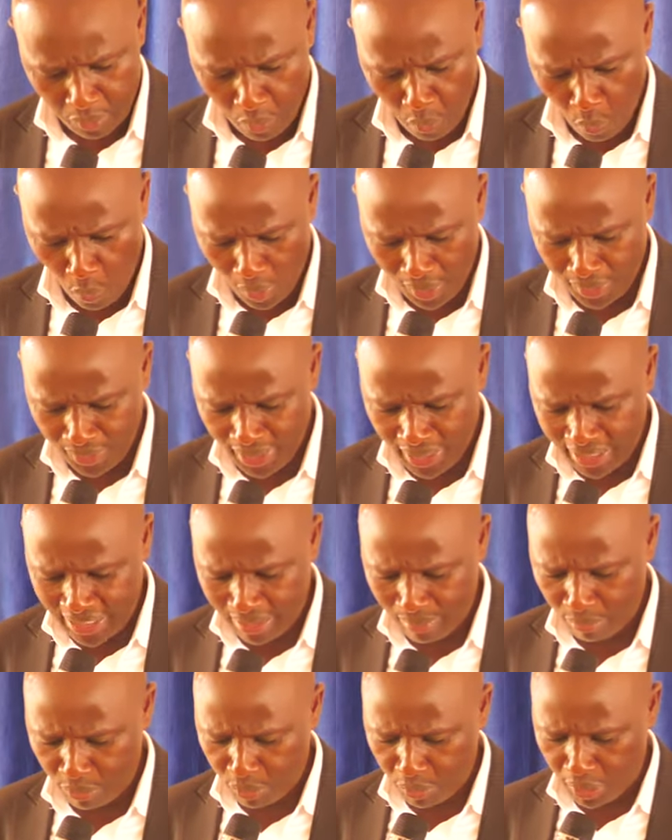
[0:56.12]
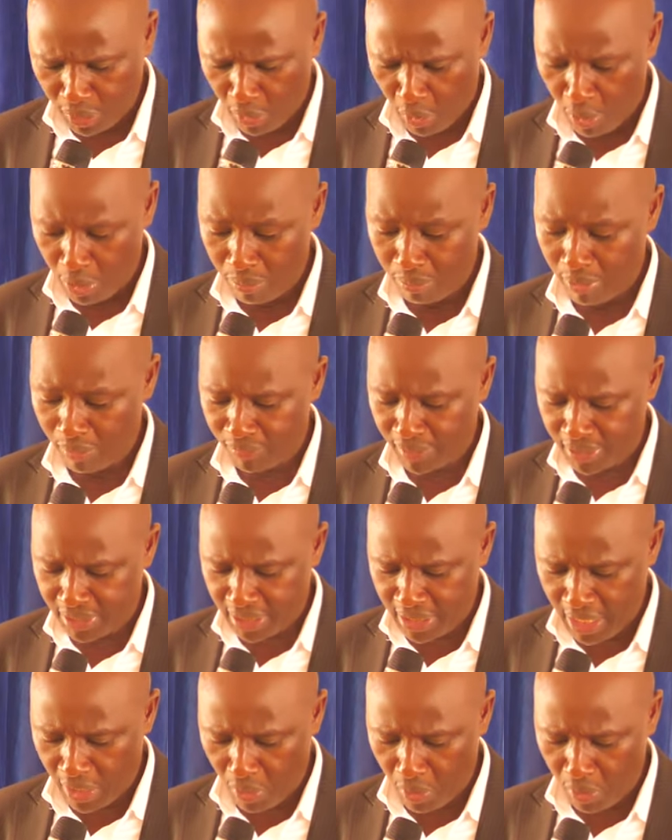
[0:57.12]
When they came to the home of the
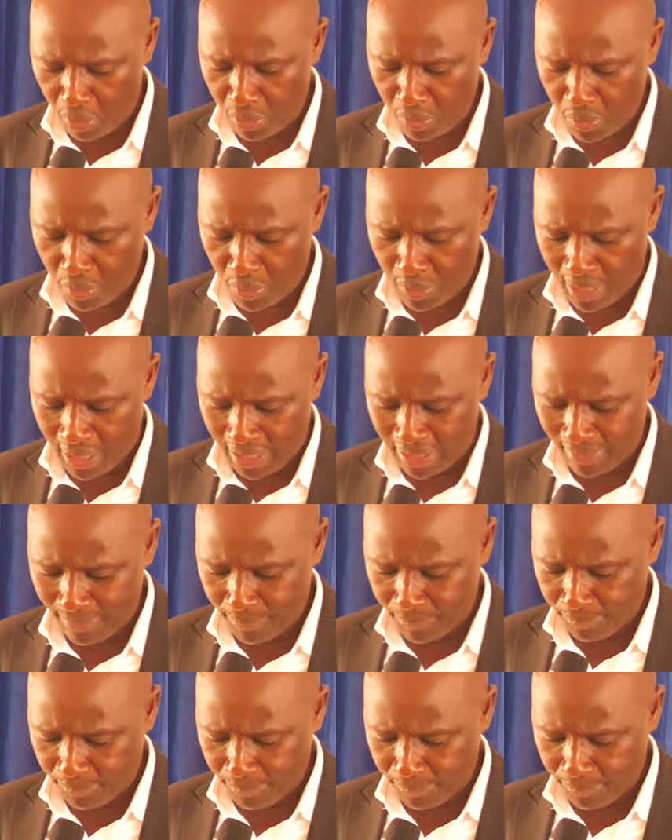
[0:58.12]
synagogue ruler,